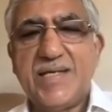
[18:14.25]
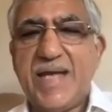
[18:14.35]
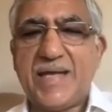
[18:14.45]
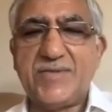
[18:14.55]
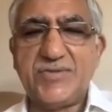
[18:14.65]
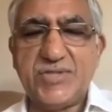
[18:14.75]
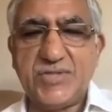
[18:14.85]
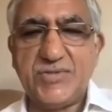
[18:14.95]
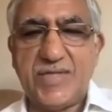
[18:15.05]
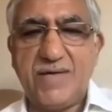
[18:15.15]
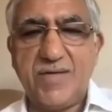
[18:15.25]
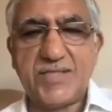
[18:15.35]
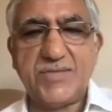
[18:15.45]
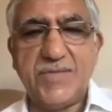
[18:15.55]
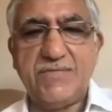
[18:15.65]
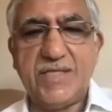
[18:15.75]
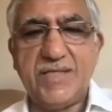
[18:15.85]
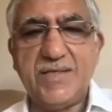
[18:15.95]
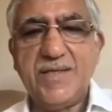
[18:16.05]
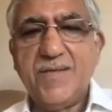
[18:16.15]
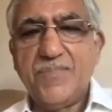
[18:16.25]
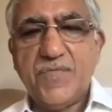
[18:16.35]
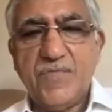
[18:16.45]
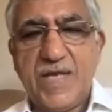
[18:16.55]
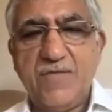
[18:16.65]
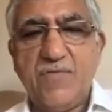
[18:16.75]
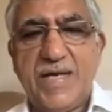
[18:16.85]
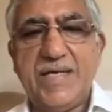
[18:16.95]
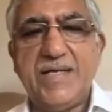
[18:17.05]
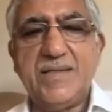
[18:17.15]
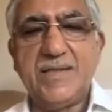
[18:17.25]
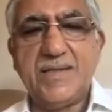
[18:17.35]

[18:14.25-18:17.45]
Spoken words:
a dacrocystorhinostomy with a very wide